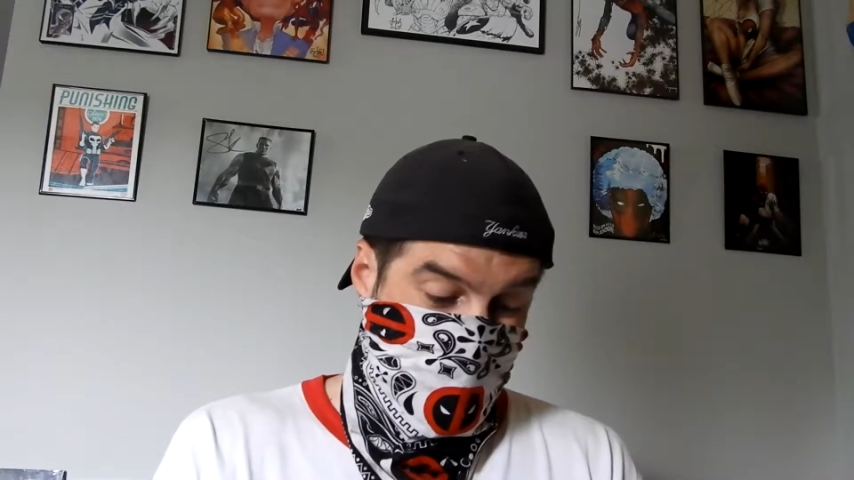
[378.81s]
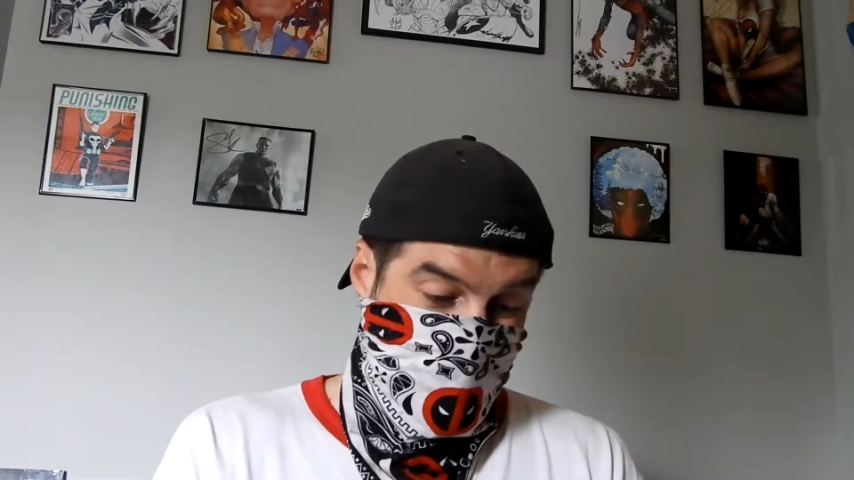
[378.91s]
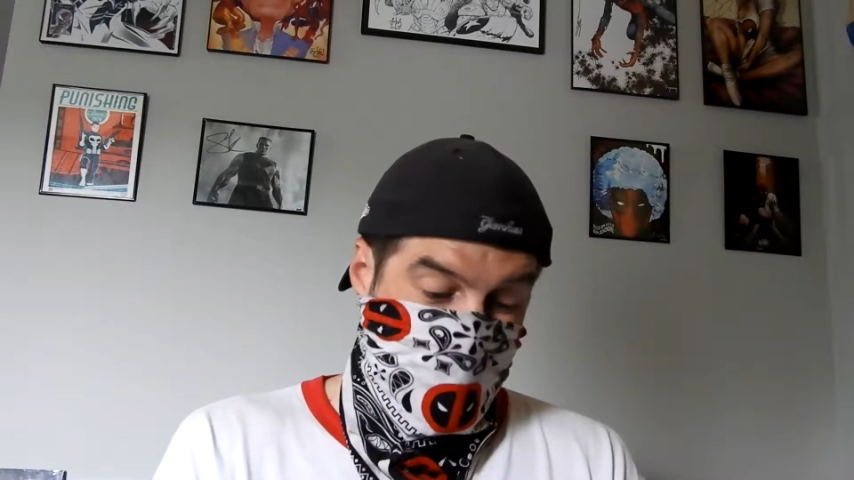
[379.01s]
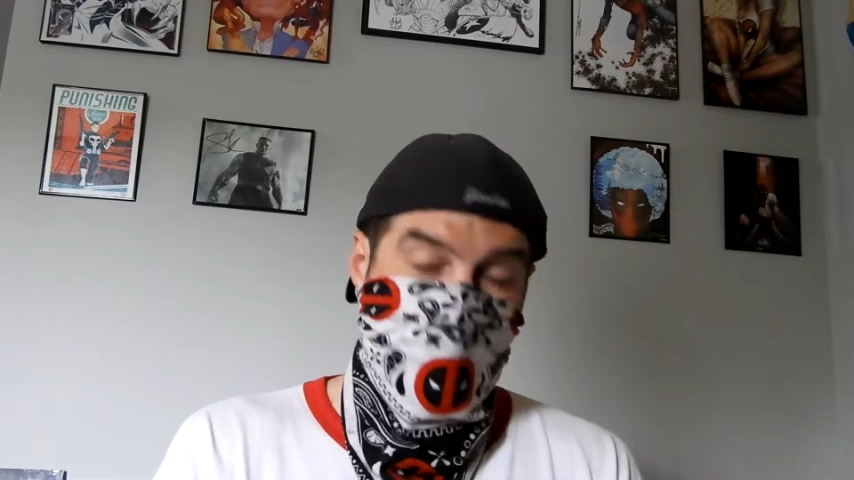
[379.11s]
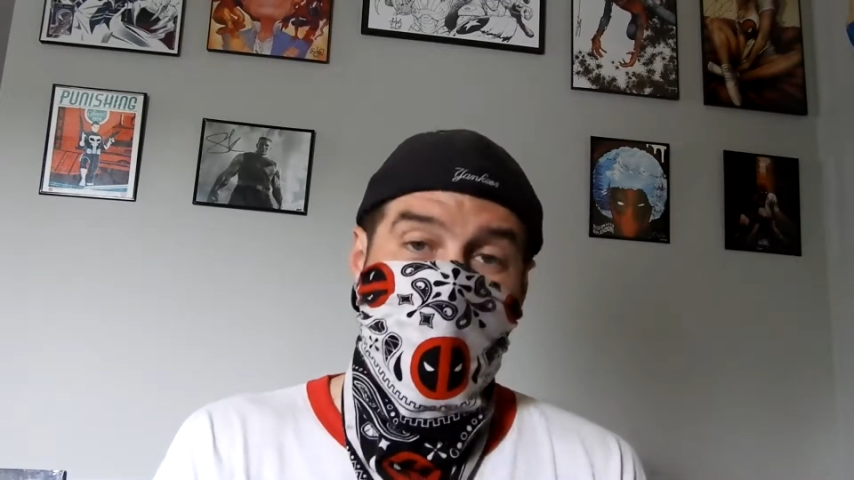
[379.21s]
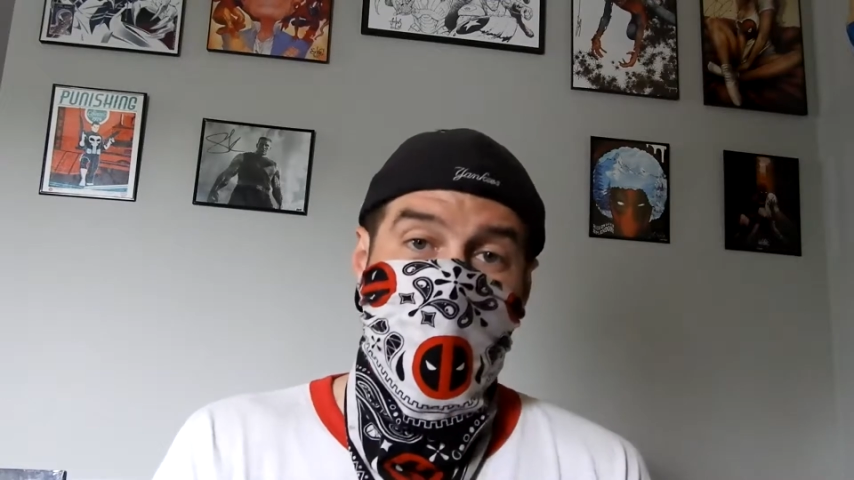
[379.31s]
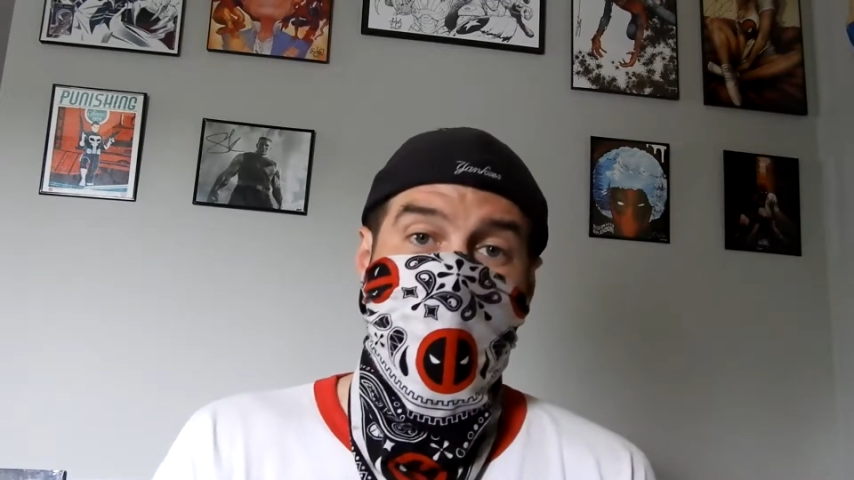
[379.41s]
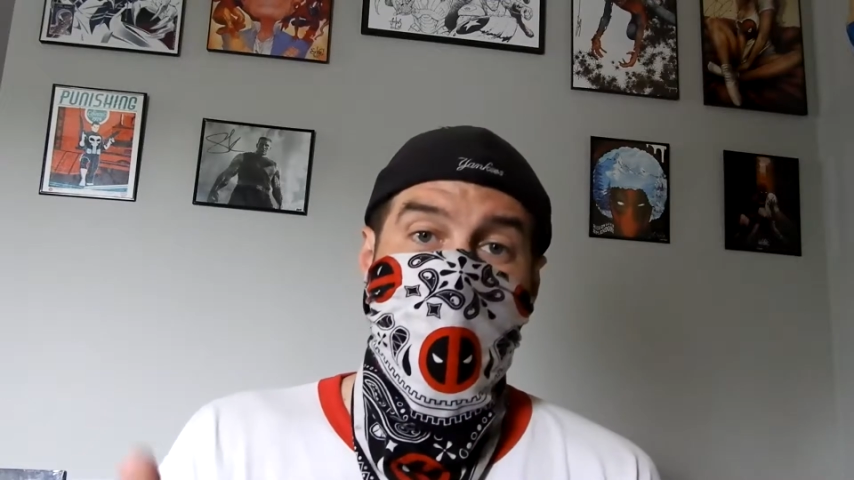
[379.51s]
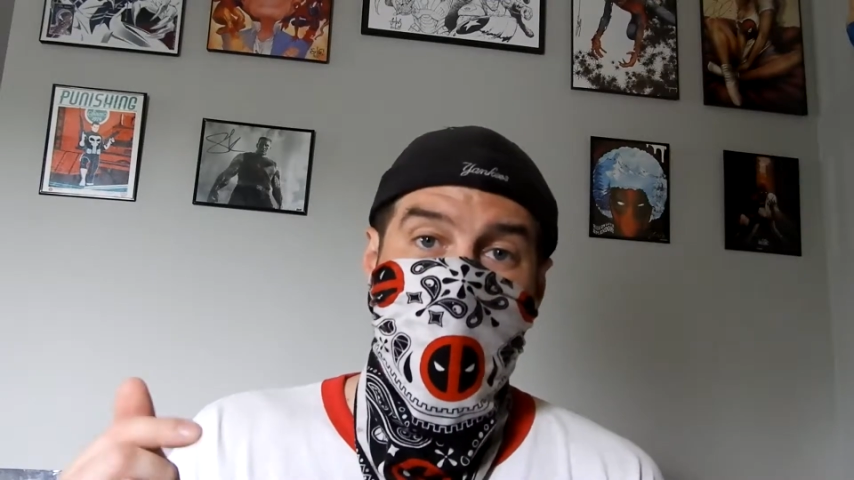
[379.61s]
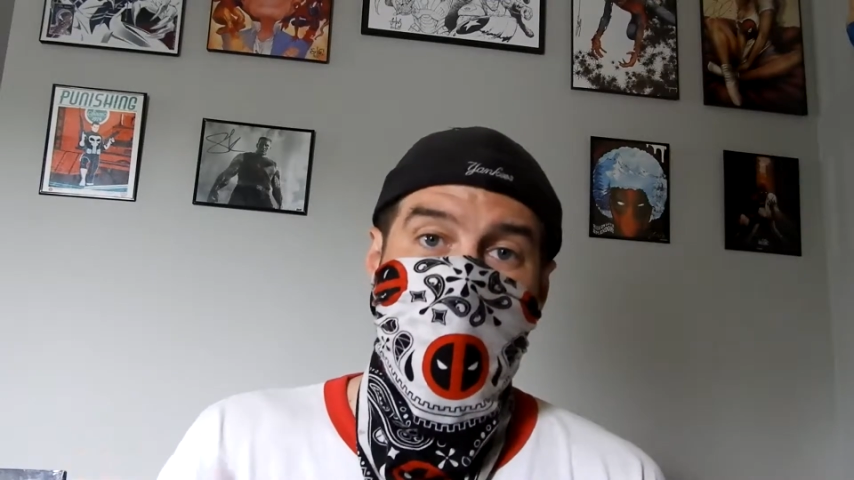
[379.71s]
for the
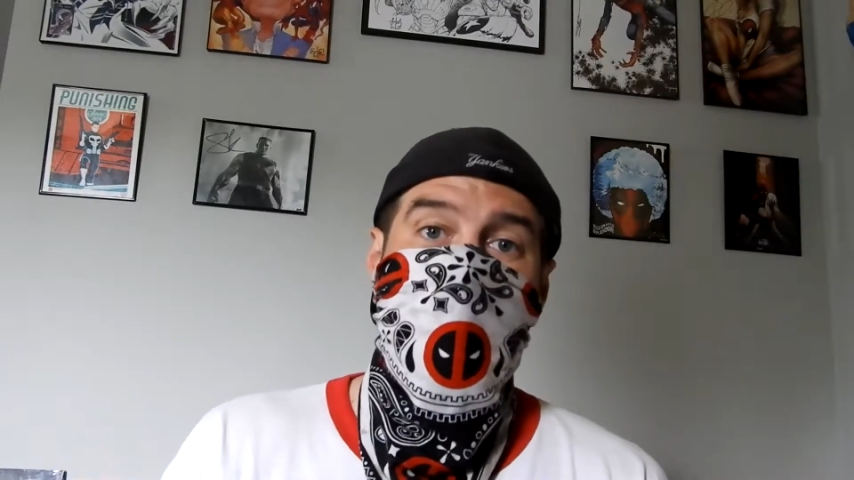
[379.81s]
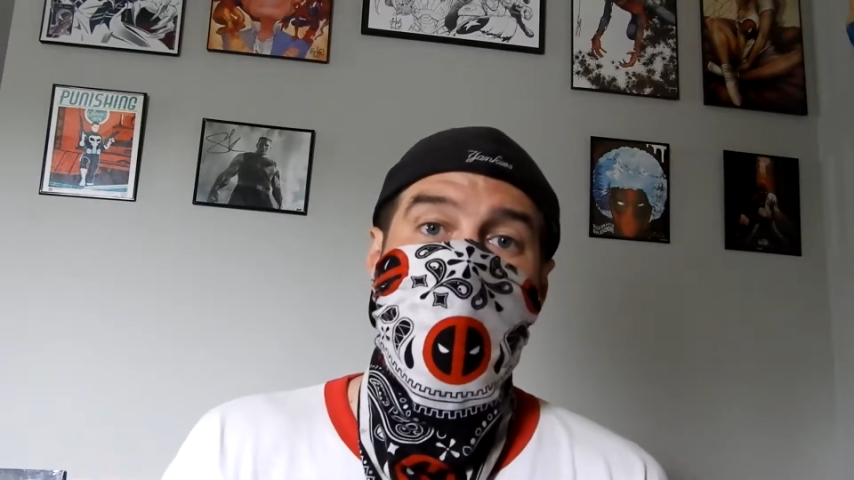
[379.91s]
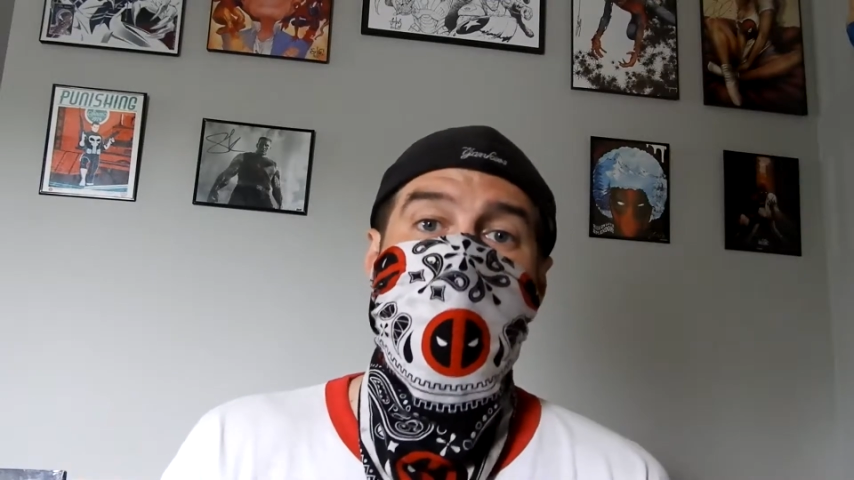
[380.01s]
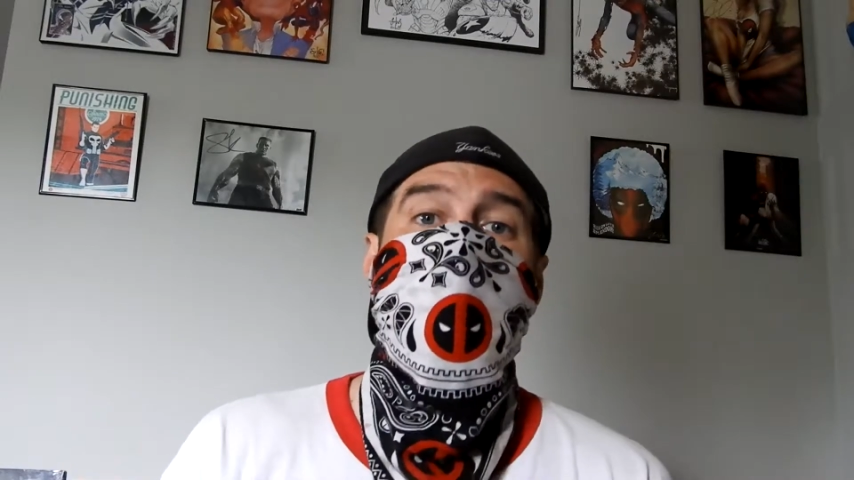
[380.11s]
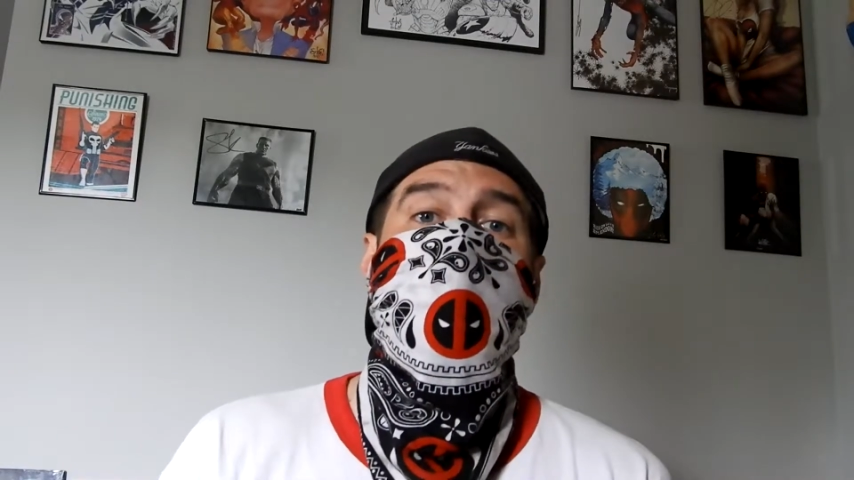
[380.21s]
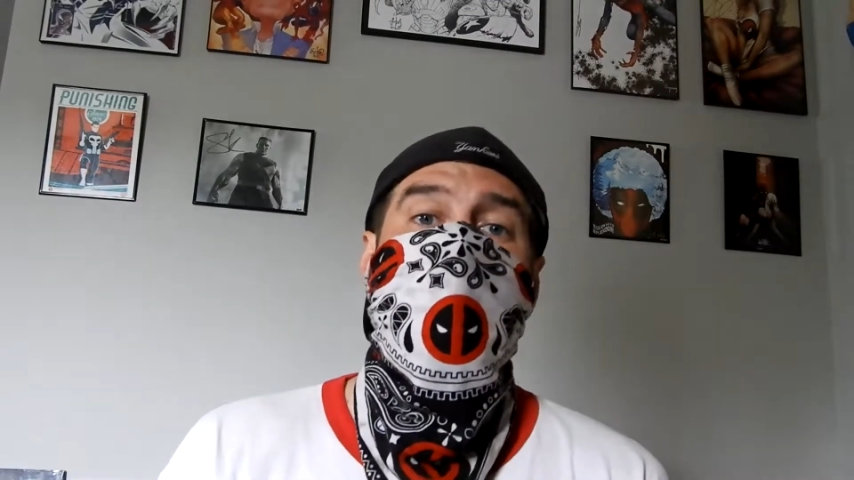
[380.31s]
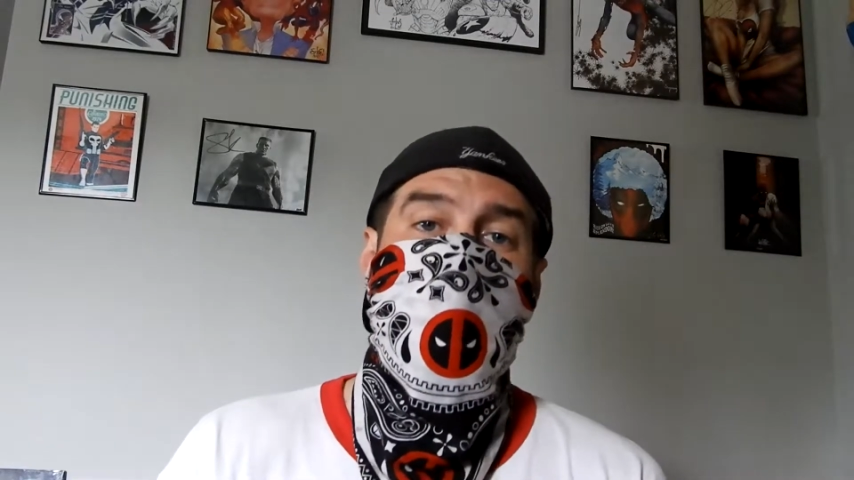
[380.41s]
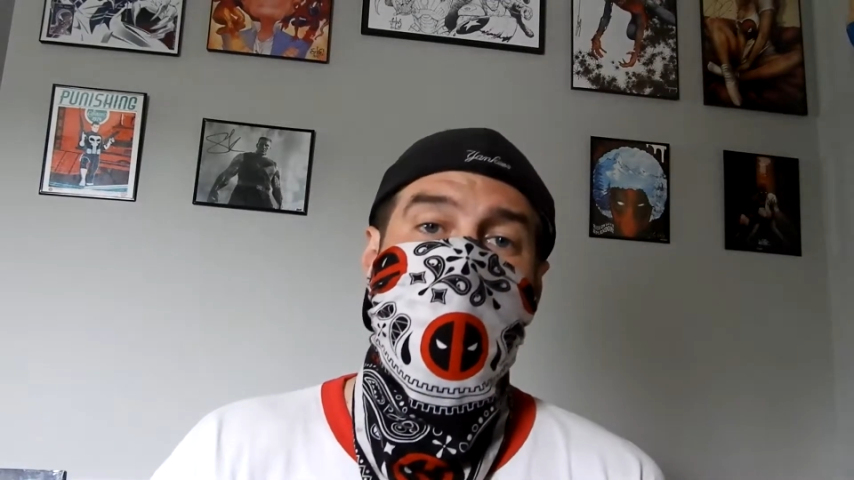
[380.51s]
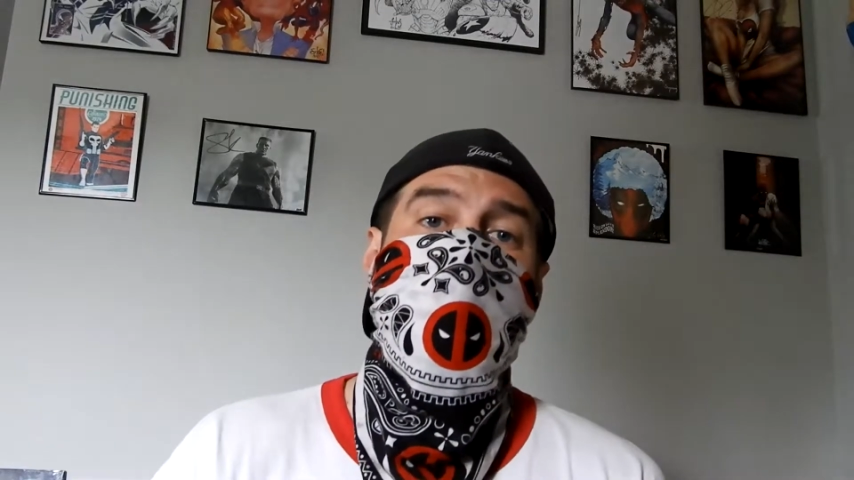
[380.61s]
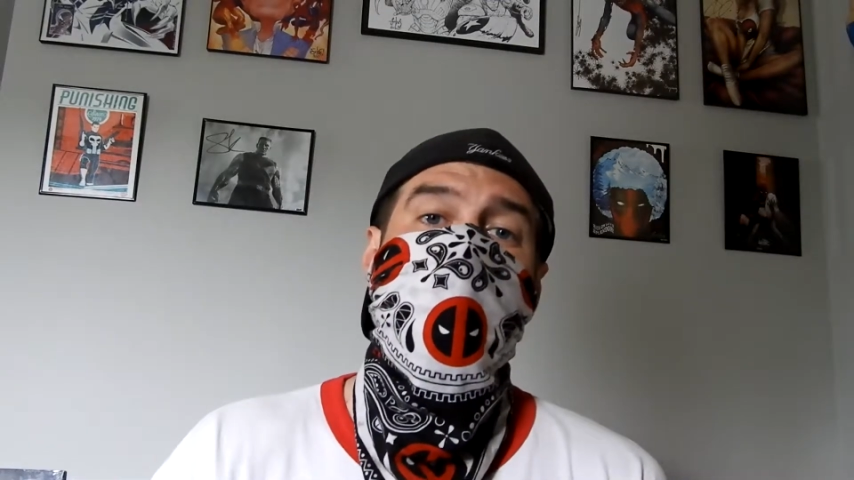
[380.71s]
money, this